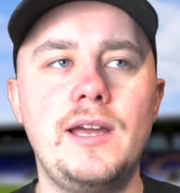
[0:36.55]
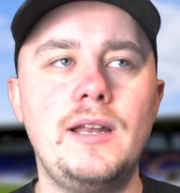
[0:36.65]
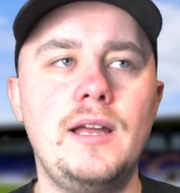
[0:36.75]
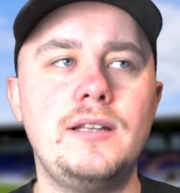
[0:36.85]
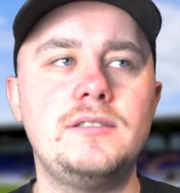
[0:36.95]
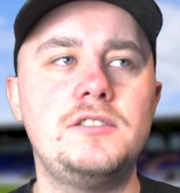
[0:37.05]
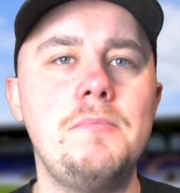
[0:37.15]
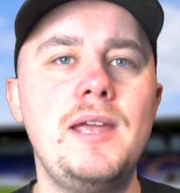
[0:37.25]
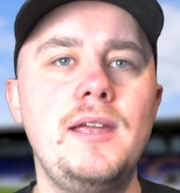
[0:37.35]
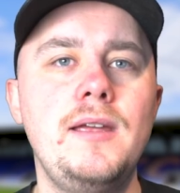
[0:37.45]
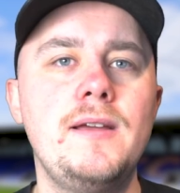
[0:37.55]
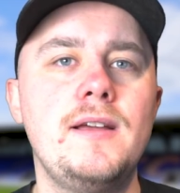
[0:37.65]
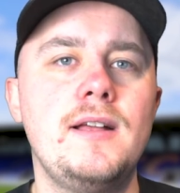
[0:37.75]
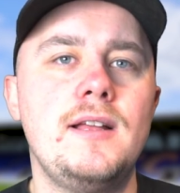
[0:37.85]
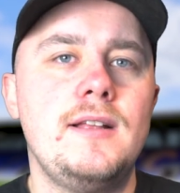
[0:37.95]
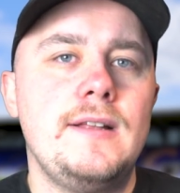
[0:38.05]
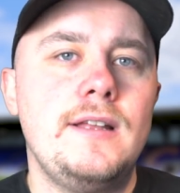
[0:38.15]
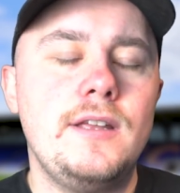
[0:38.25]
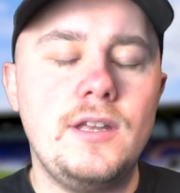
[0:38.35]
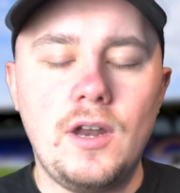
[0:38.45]
And, and to me,
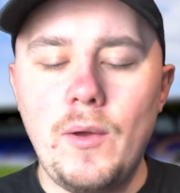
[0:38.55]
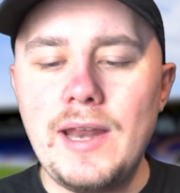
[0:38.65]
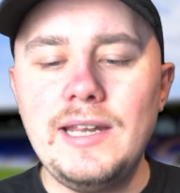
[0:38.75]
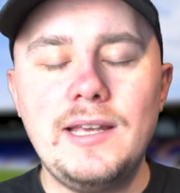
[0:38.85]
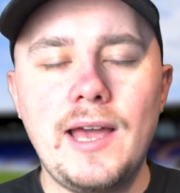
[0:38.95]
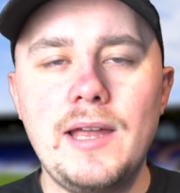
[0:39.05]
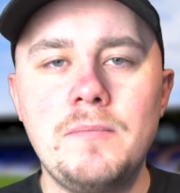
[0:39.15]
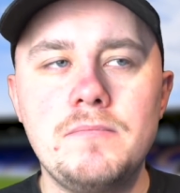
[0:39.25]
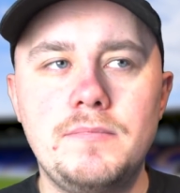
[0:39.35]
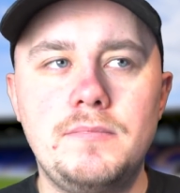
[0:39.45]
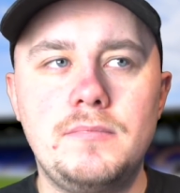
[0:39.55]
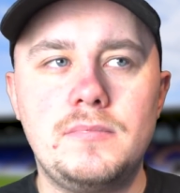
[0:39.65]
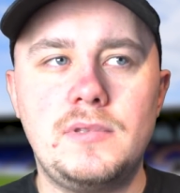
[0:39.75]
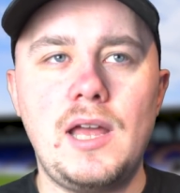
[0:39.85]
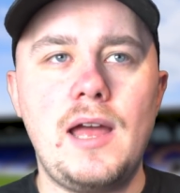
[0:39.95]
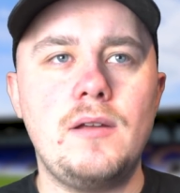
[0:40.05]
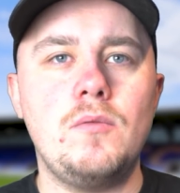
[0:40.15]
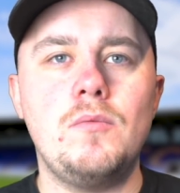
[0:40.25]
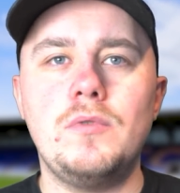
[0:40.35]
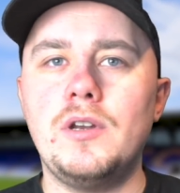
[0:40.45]
you know, any game that
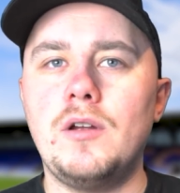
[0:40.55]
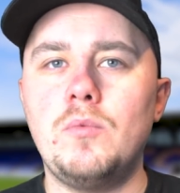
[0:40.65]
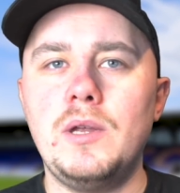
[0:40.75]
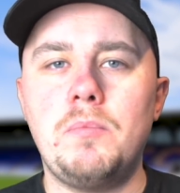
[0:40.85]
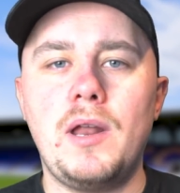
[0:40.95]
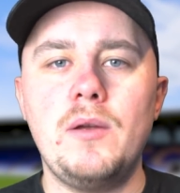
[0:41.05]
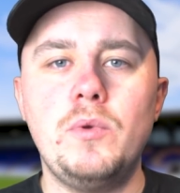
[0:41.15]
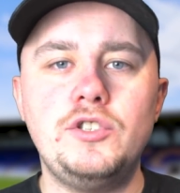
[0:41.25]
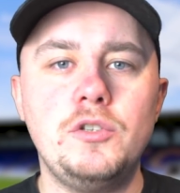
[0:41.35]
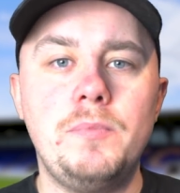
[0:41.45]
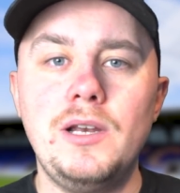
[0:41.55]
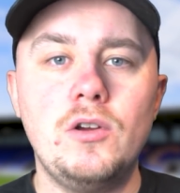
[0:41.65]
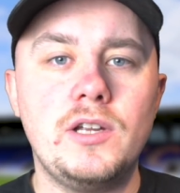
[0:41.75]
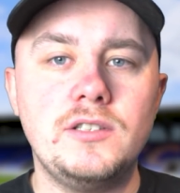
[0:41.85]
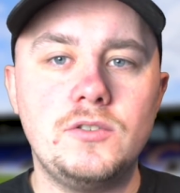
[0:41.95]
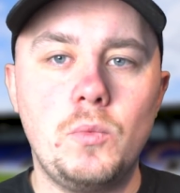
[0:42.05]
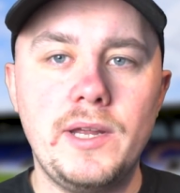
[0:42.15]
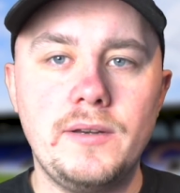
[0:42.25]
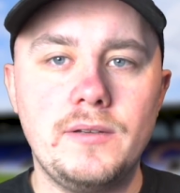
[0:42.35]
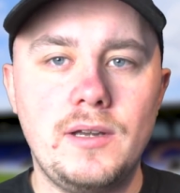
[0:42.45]
you know we play we should be looking to
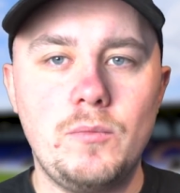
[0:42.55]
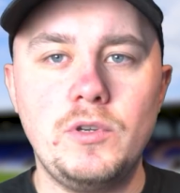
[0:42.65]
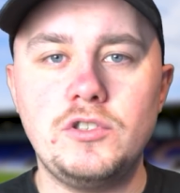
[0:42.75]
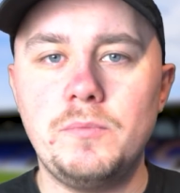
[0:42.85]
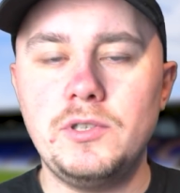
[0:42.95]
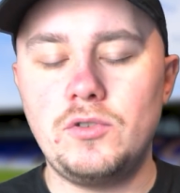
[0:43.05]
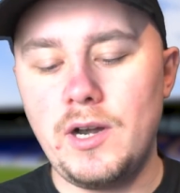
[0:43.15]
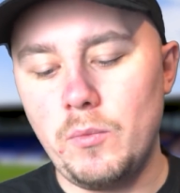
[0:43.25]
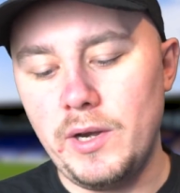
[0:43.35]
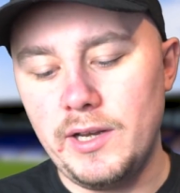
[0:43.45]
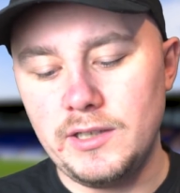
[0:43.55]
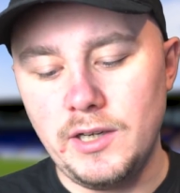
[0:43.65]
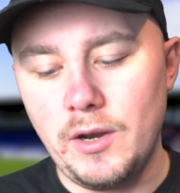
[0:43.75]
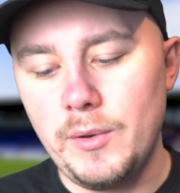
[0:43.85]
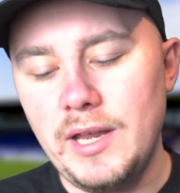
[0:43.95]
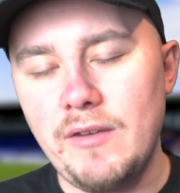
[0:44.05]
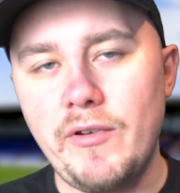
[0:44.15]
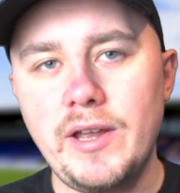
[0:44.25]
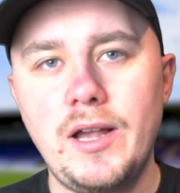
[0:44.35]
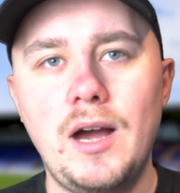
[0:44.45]
win and we should be trying to win it and you know and the
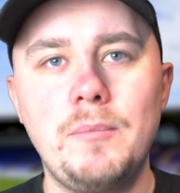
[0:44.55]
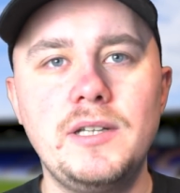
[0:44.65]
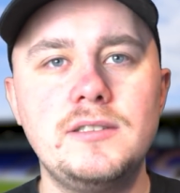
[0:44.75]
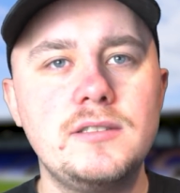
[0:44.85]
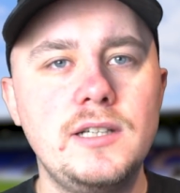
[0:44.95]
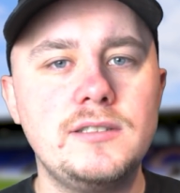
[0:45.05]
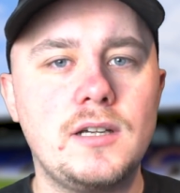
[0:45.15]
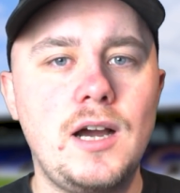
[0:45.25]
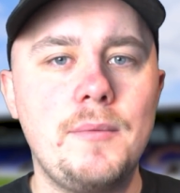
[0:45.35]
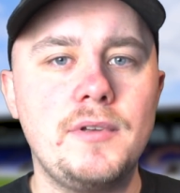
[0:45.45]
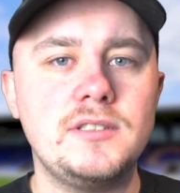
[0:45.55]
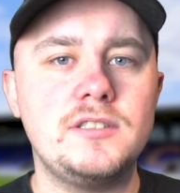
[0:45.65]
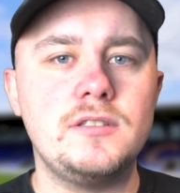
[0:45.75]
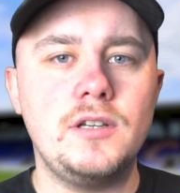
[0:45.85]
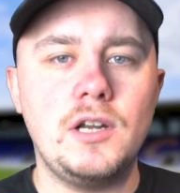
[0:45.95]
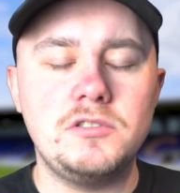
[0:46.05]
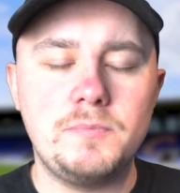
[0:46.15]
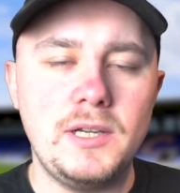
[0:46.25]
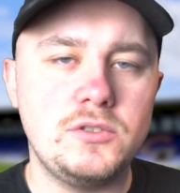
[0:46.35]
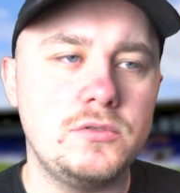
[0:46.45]
FA Cup is is a cup that's you know
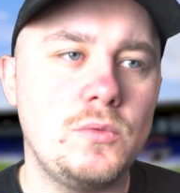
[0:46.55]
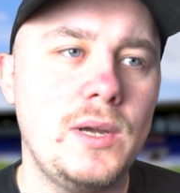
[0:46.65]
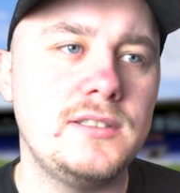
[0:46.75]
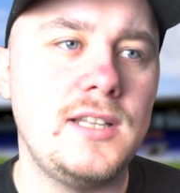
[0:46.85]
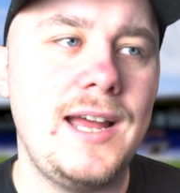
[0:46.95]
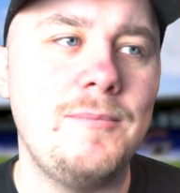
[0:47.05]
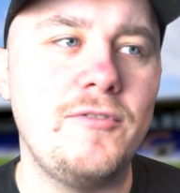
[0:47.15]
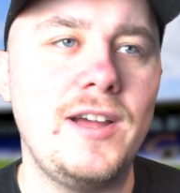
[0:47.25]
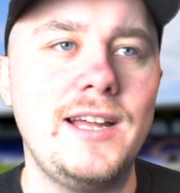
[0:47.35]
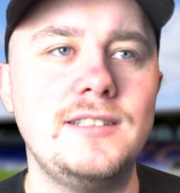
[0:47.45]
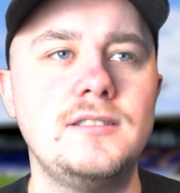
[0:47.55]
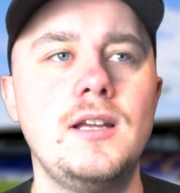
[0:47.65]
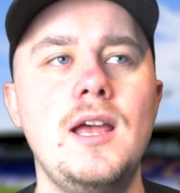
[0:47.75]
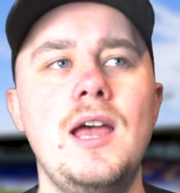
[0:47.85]
special to West Ham fans